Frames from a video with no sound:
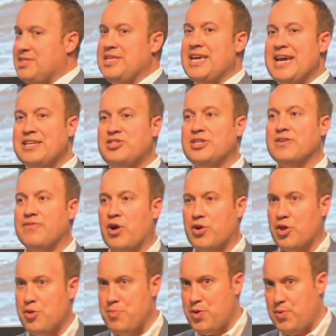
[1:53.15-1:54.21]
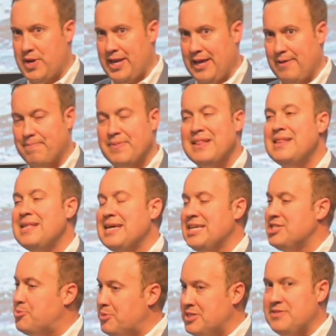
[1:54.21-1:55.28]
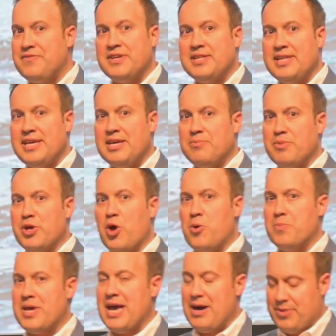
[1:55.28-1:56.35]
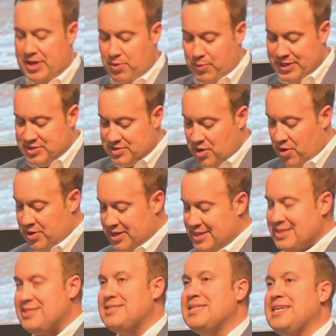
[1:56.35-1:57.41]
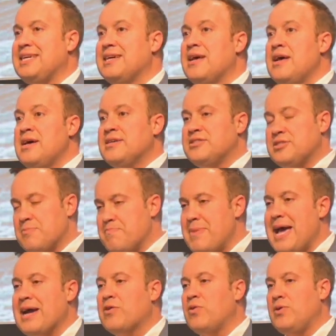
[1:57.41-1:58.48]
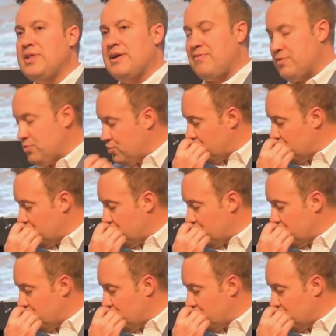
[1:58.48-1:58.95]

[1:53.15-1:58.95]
is the aging of our community. And specifically in Macomb County, we started to see some macro-level